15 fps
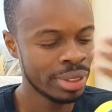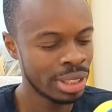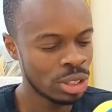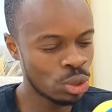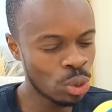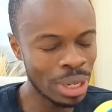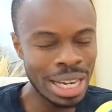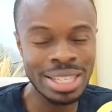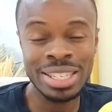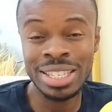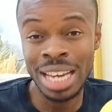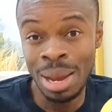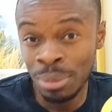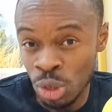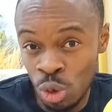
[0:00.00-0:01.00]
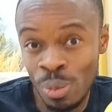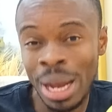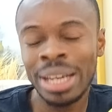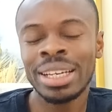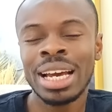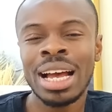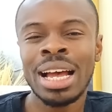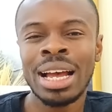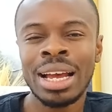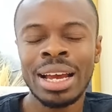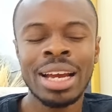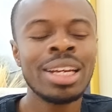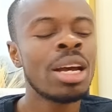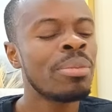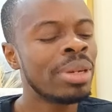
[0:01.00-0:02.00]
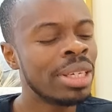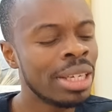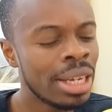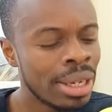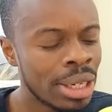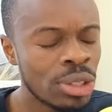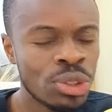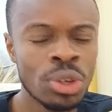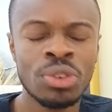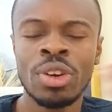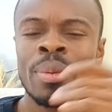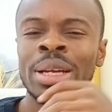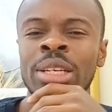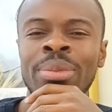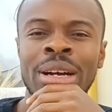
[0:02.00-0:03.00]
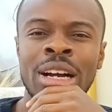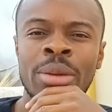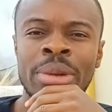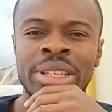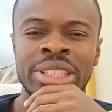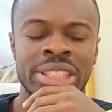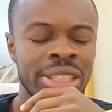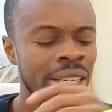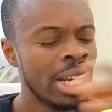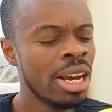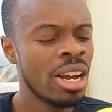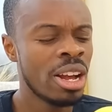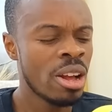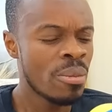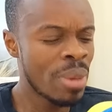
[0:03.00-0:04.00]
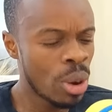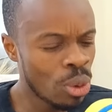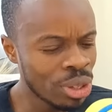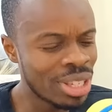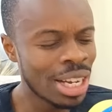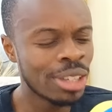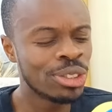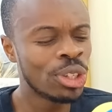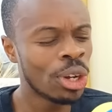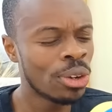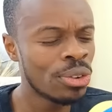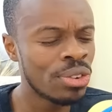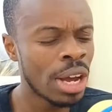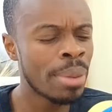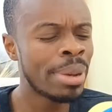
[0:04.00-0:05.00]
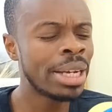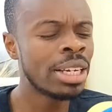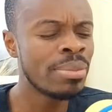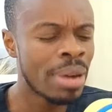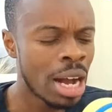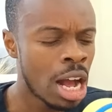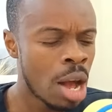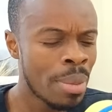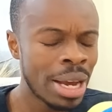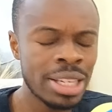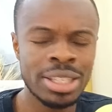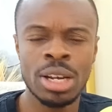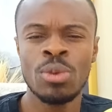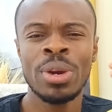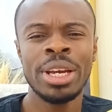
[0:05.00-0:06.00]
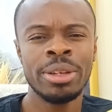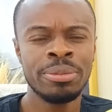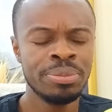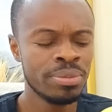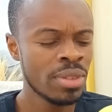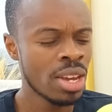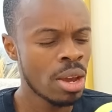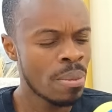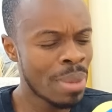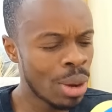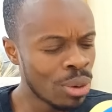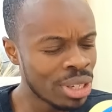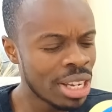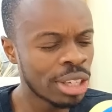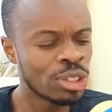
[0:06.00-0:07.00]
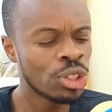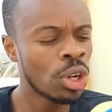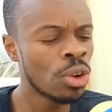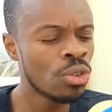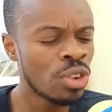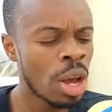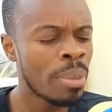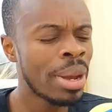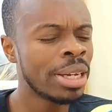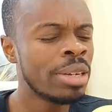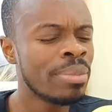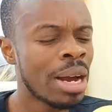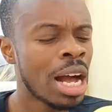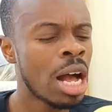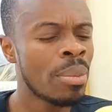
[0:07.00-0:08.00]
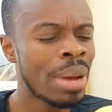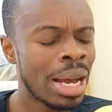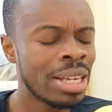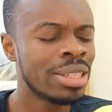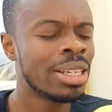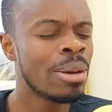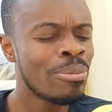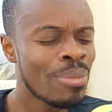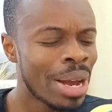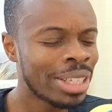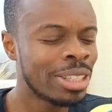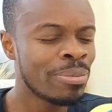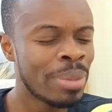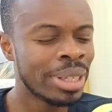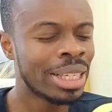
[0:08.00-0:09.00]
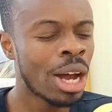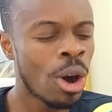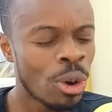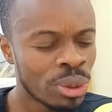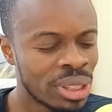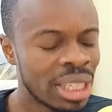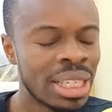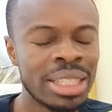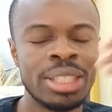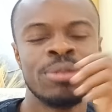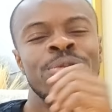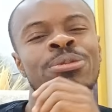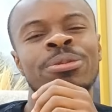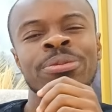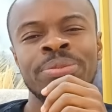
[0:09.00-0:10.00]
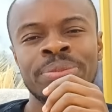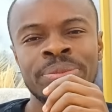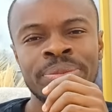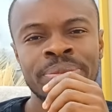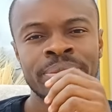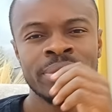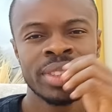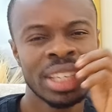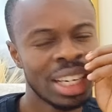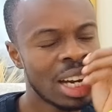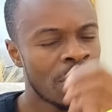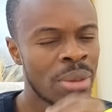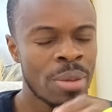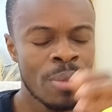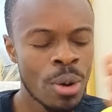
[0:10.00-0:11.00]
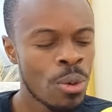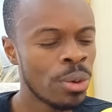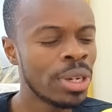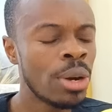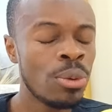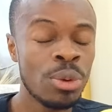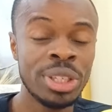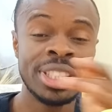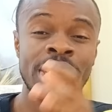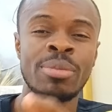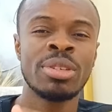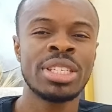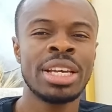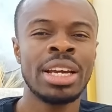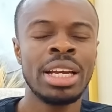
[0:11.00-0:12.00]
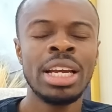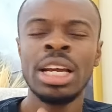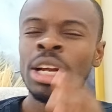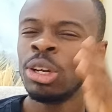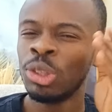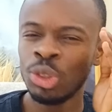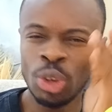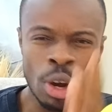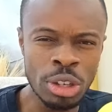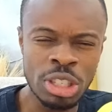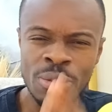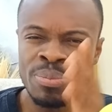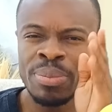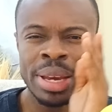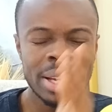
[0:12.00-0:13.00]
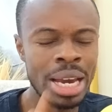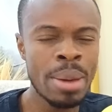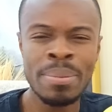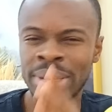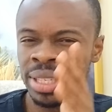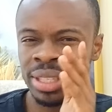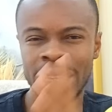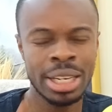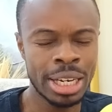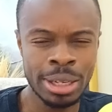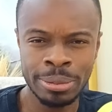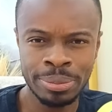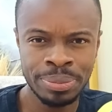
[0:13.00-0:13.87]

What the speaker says: So the same subaina, and I'm the AD John Dramani Mahama chi. Me hun se John Dramani Mahama is the way. Me hun se John Dramani Mahama is the much better alternative. And I'm able hun de roo chile mo se. Don't make a mistake.